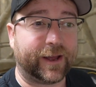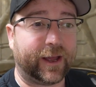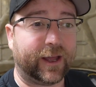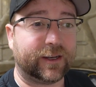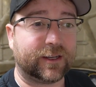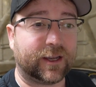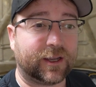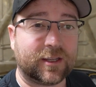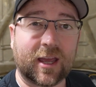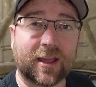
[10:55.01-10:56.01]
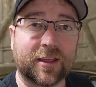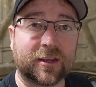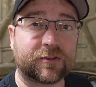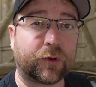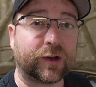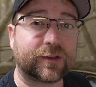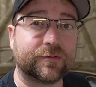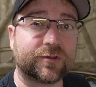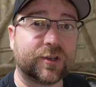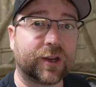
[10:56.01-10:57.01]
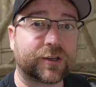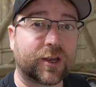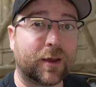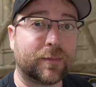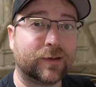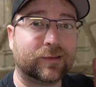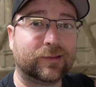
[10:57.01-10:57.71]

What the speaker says: And yeah, thanks for watching. See you next time.